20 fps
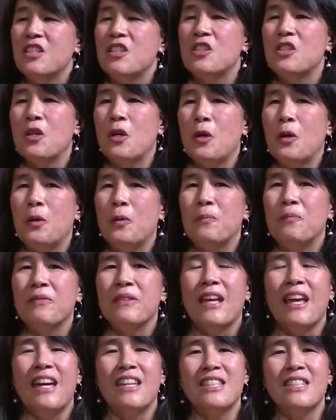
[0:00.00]
So
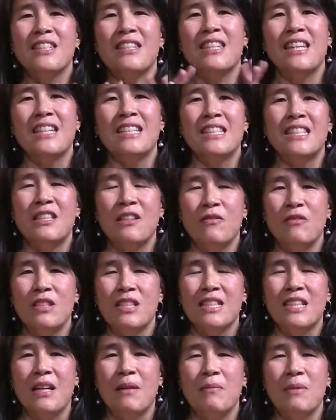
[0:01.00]
as
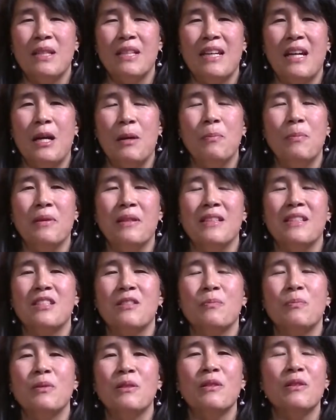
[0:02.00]
Thanksgiving's coming up and
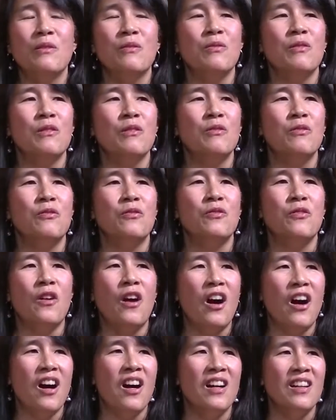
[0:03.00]
it's beautiful
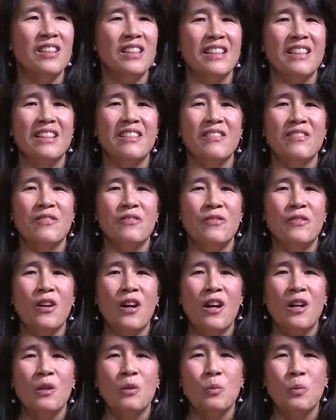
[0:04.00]
fall
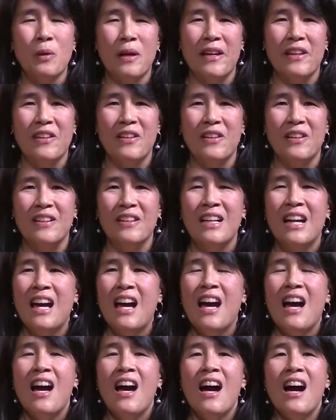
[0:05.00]
weather,
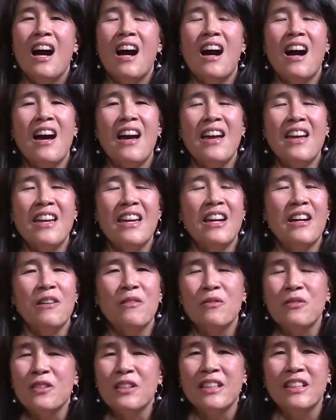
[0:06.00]

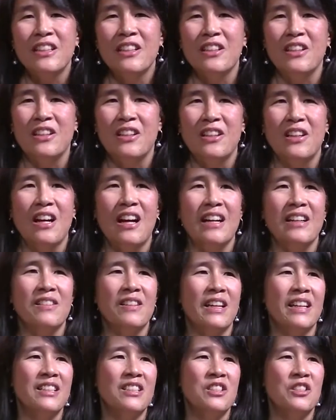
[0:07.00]
every year I
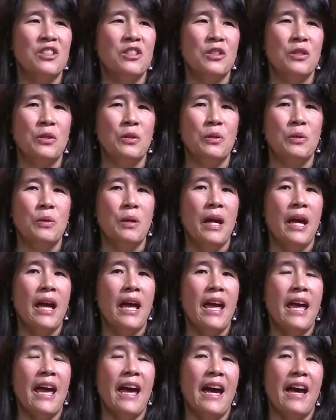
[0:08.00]
like to
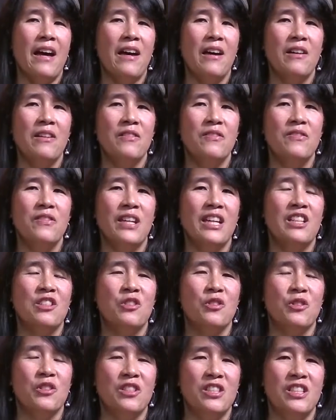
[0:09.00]
have a
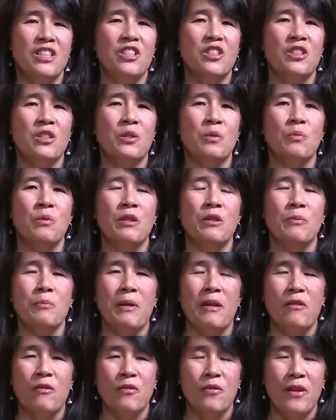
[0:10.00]
tradition with
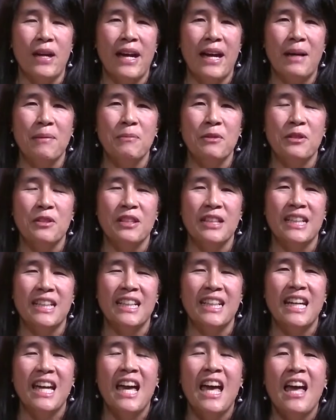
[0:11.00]
my
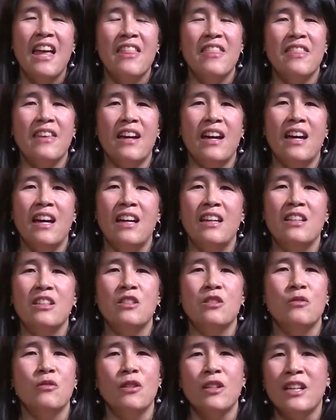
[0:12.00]
family that
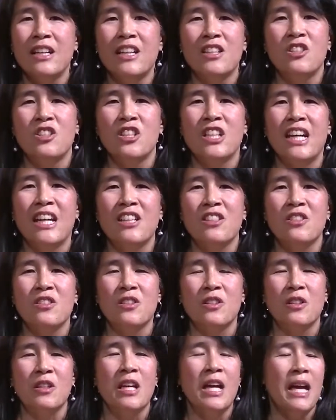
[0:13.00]
is very
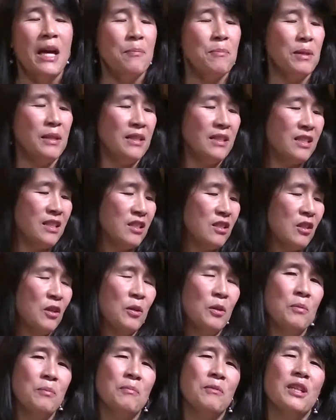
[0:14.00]
educational, but it's
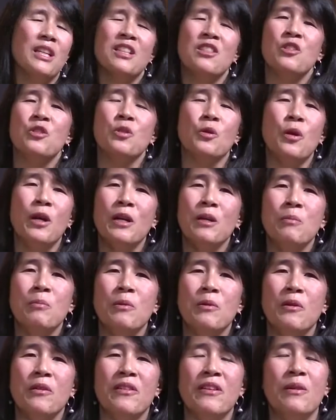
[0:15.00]
so
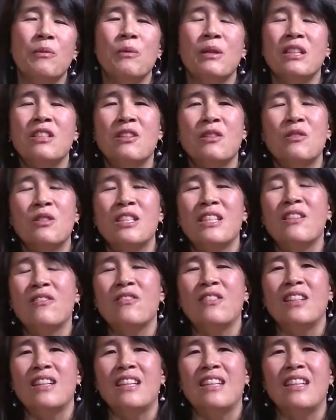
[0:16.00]
enjoyable that we don't
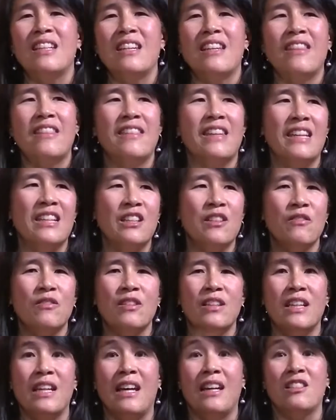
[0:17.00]
even think of
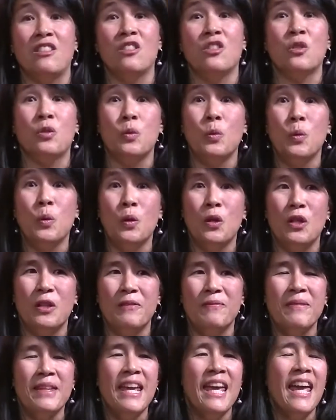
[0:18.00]
it as
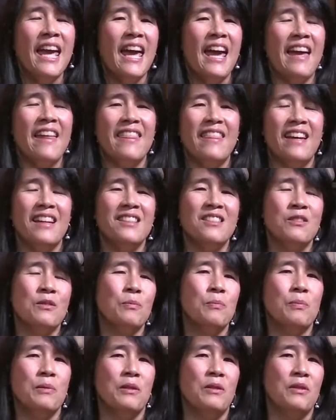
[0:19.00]
school. And that's
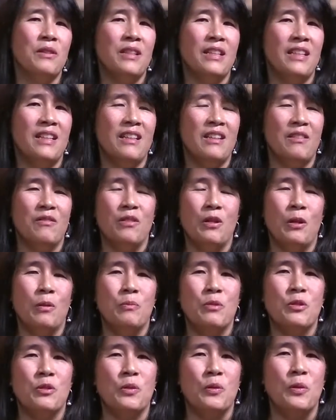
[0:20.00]
the beauty of
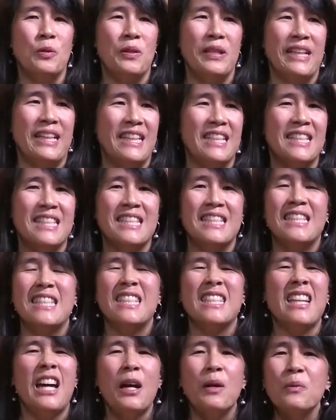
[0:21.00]
homeschooling, is
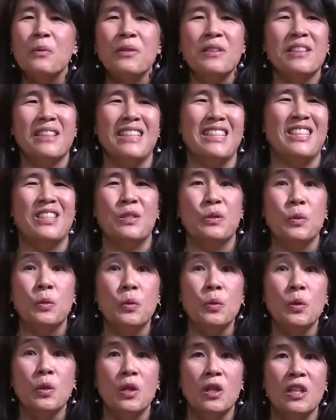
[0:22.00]
it's not really
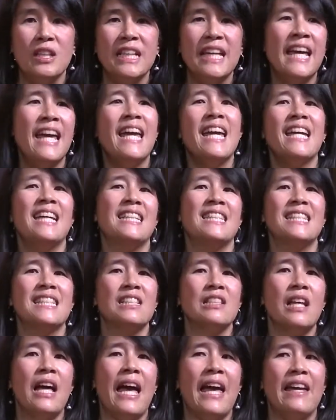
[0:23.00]
school,
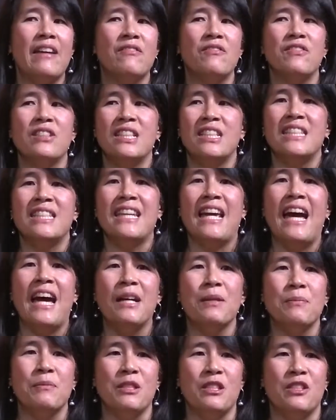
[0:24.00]
it's life, it's
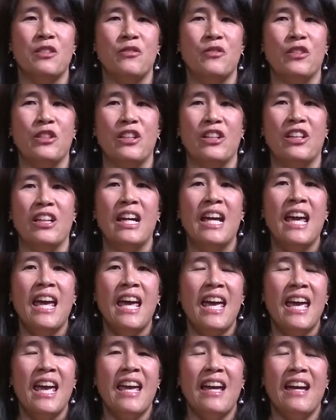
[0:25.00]
atmosphere,
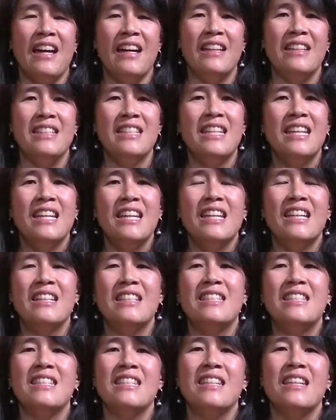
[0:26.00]
and
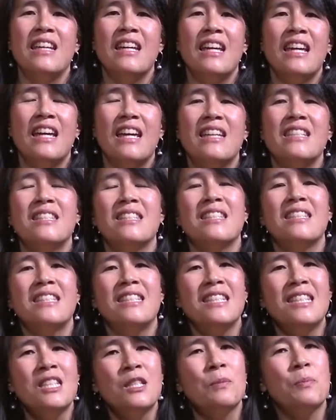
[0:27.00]
it's a
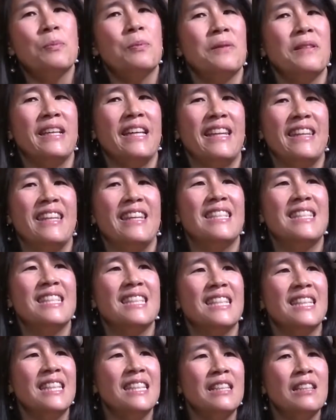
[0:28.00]
discipline
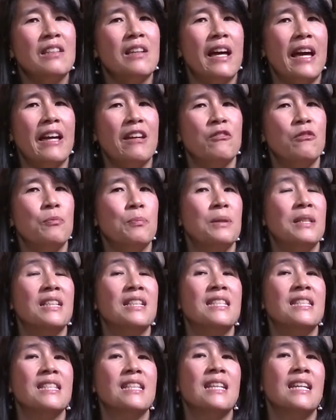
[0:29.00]
that's in life, but
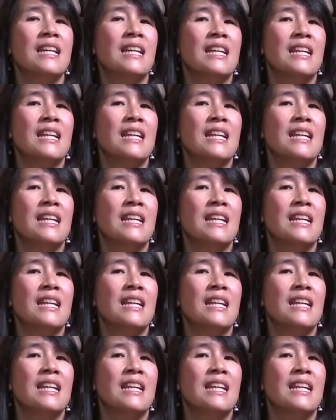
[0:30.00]
it